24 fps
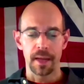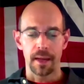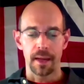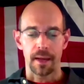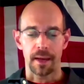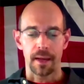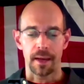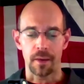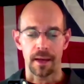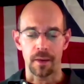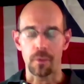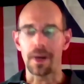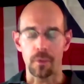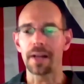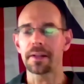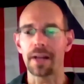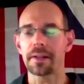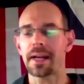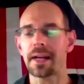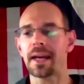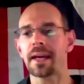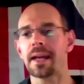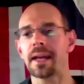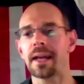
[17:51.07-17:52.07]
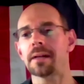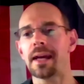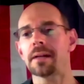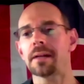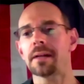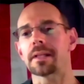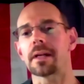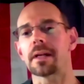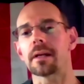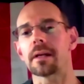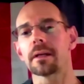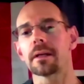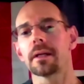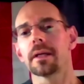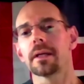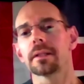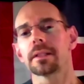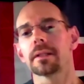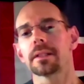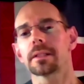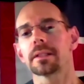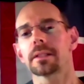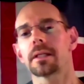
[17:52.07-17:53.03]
And while they're hanging out there, this